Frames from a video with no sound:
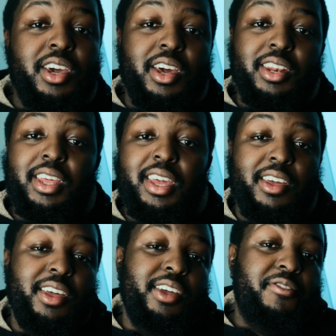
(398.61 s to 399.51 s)
and
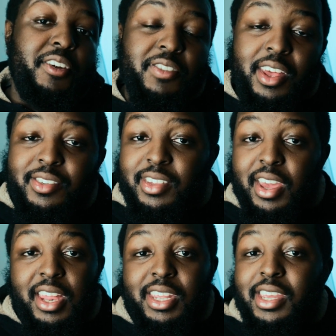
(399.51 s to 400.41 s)
if that's
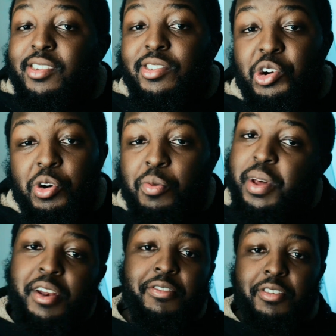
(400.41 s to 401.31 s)
any easier or
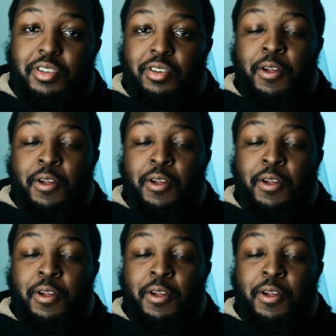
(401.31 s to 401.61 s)
better for you.